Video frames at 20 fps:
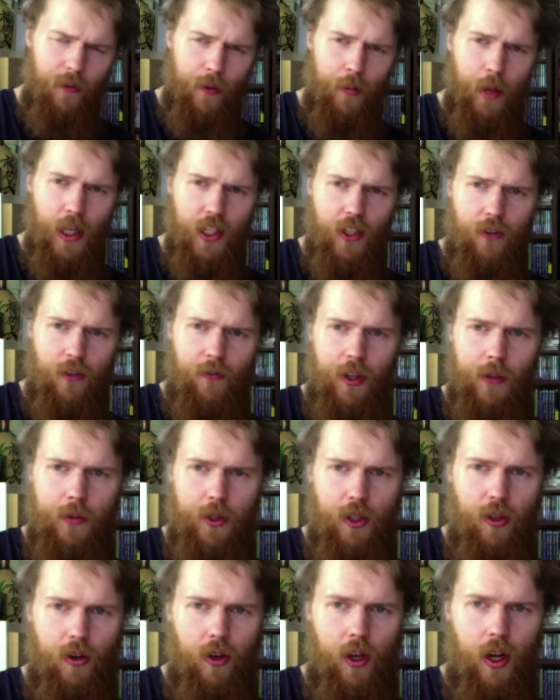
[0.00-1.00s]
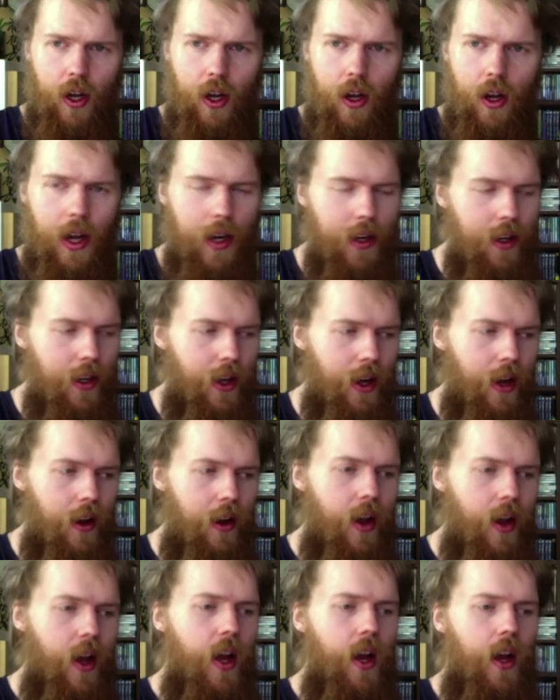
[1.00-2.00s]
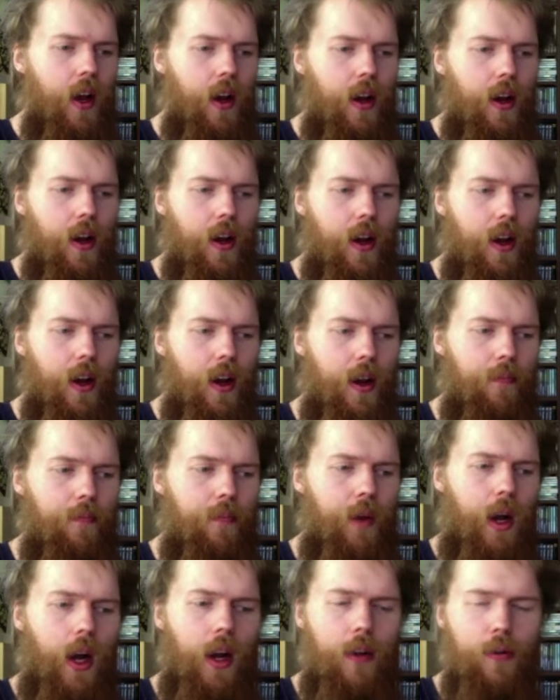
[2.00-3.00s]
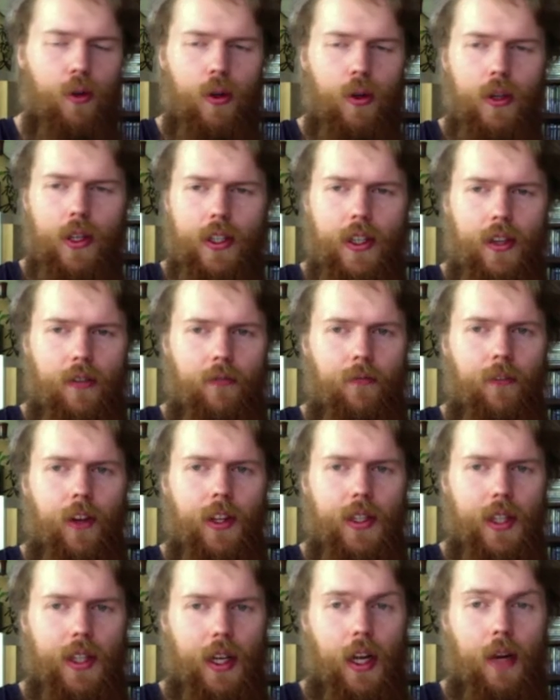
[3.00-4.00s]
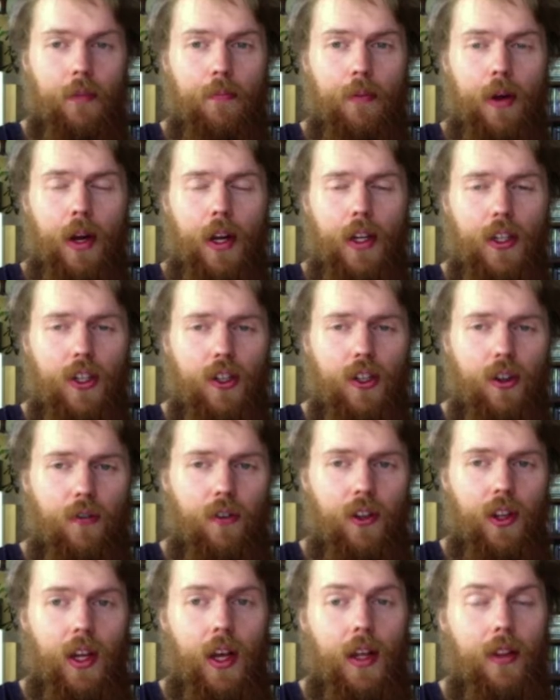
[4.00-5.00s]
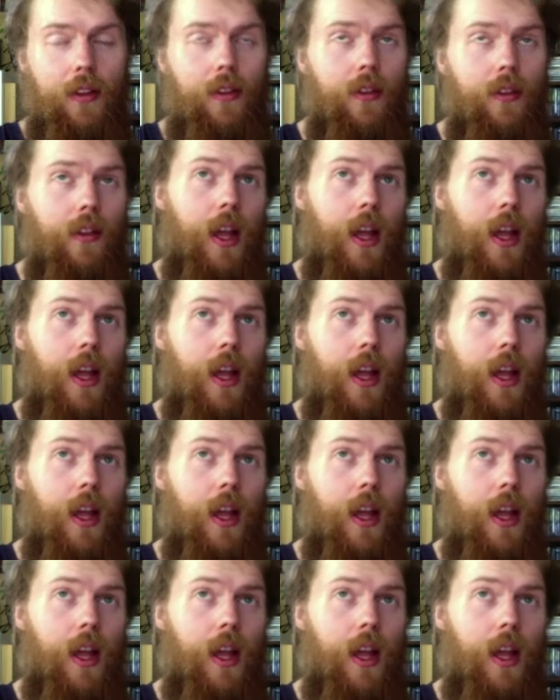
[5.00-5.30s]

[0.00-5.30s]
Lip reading: major film studio. And Hollywood isn't facing any pressure for that.